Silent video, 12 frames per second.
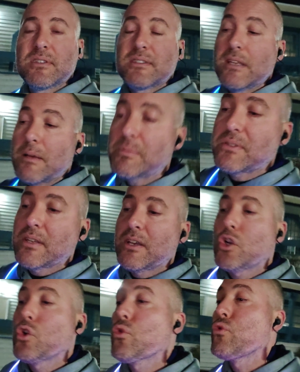Simps
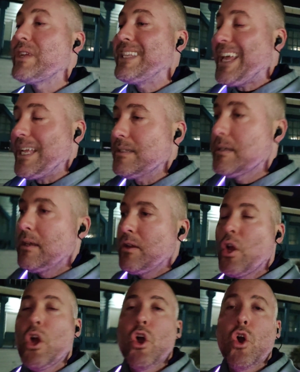create
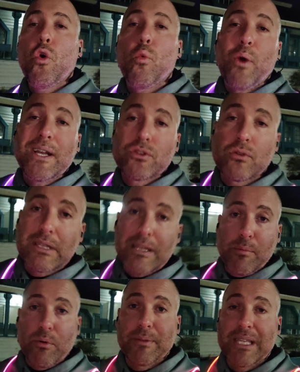
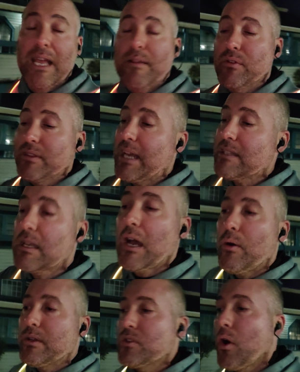Western liberal behavior. That's
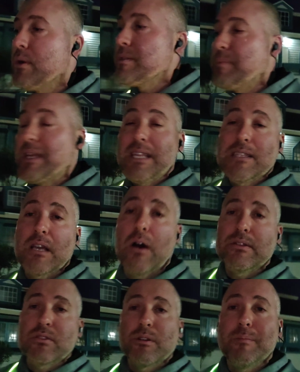how it's always been, that's
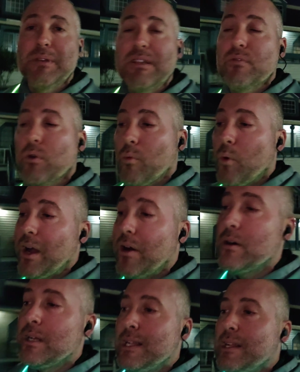how it's going to be for a
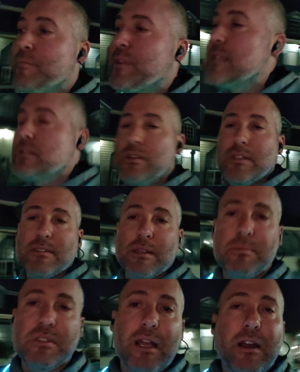while until the
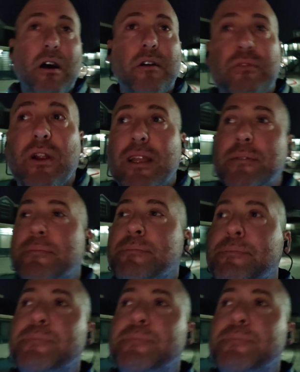simps die off, right?